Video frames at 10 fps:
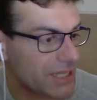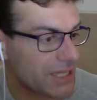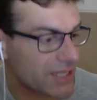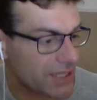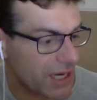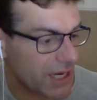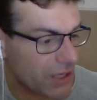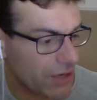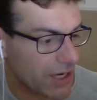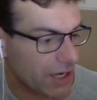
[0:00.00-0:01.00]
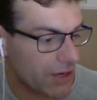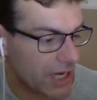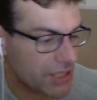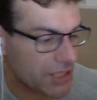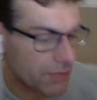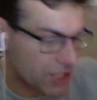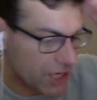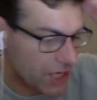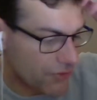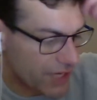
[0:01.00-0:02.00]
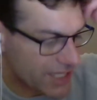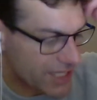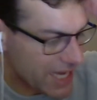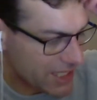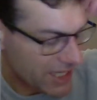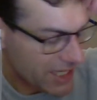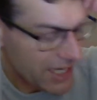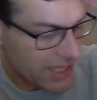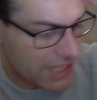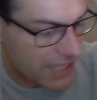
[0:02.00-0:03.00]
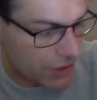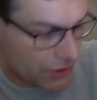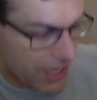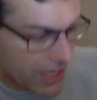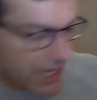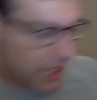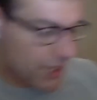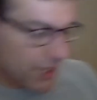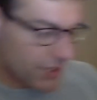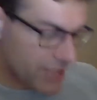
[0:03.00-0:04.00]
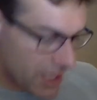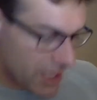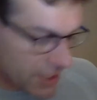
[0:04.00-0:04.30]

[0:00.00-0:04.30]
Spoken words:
in this iconic location. Which country is that? Is that Australia, New Zealand,